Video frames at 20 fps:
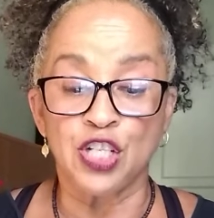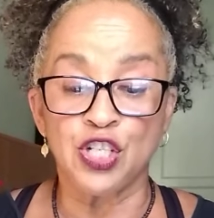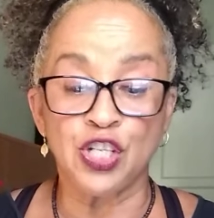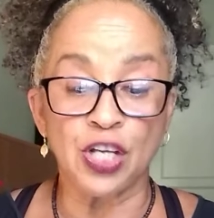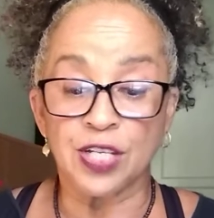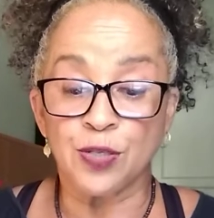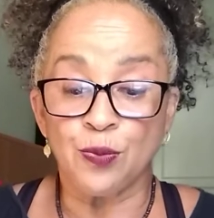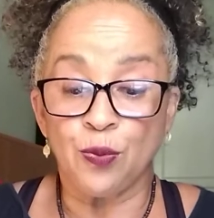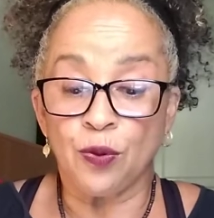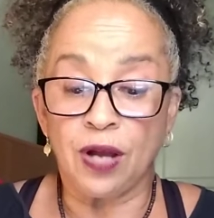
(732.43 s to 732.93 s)

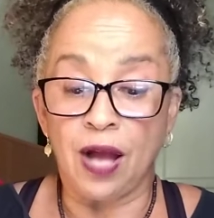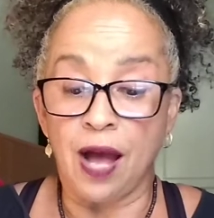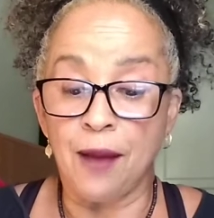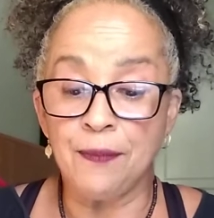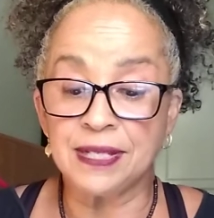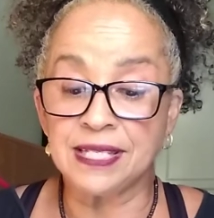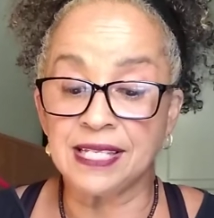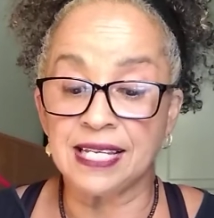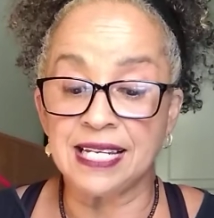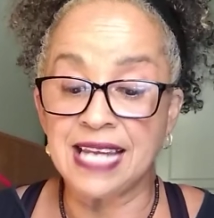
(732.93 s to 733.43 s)
just will
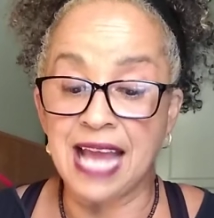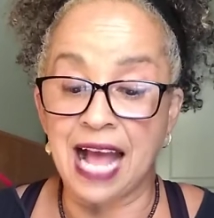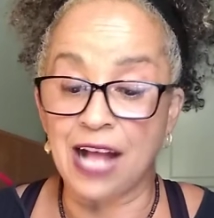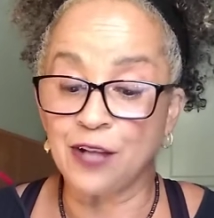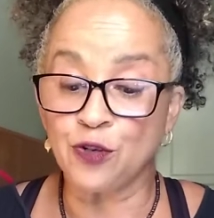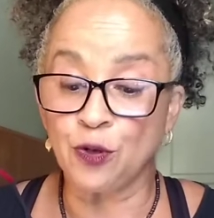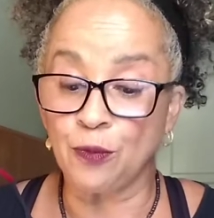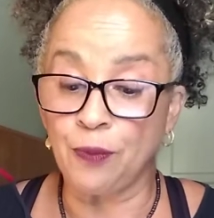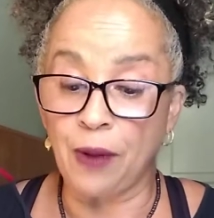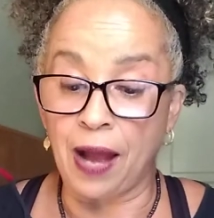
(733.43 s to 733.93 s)
come as a
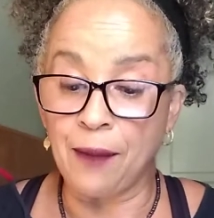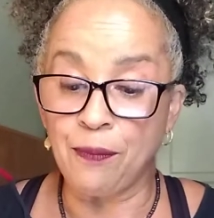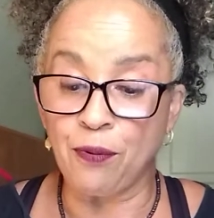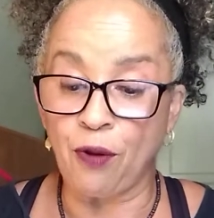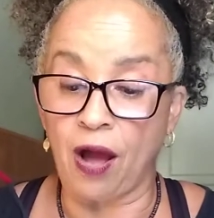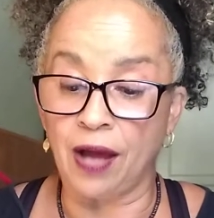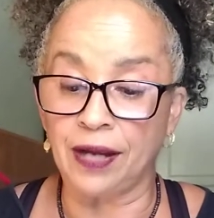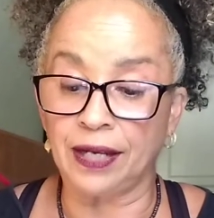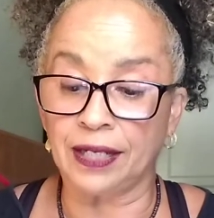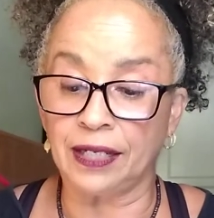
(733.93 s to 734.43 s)
natural
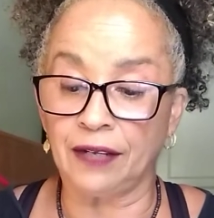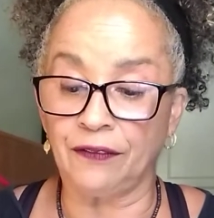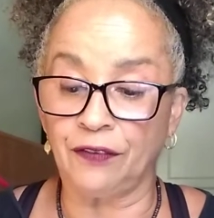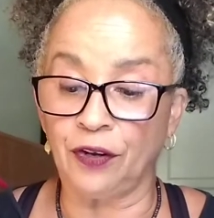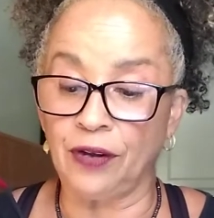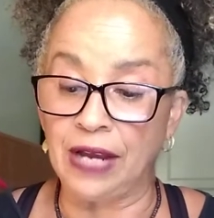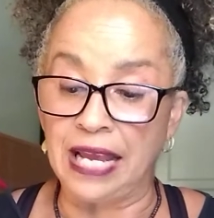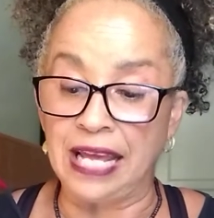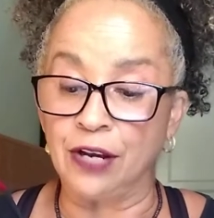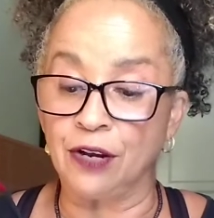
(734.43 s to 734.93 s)
byproduct of
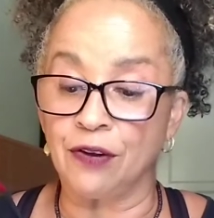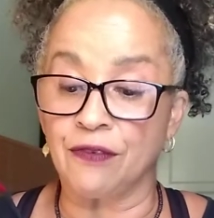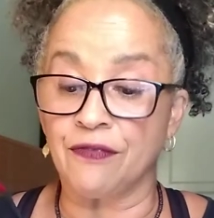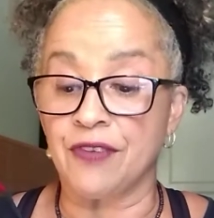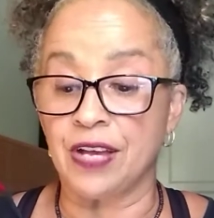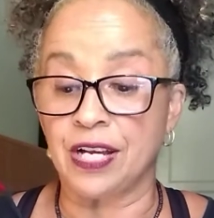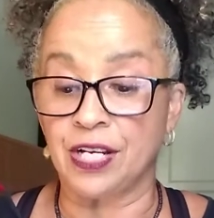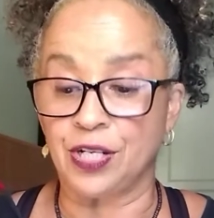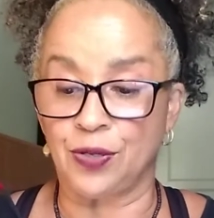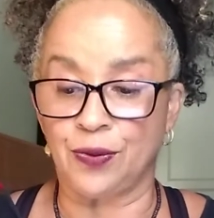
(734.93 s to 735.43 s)
your inner
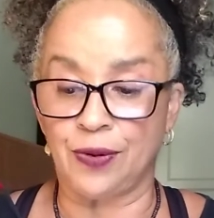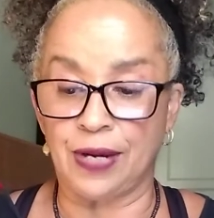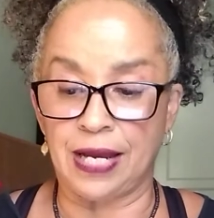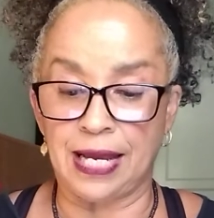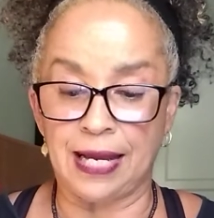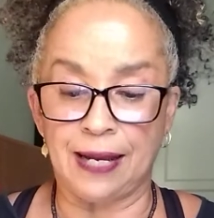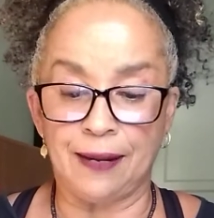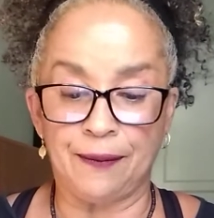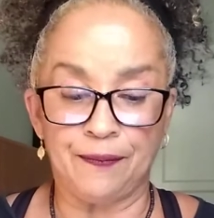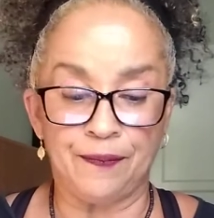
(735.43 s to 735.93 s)

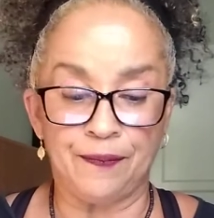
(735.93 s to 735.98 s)
victory.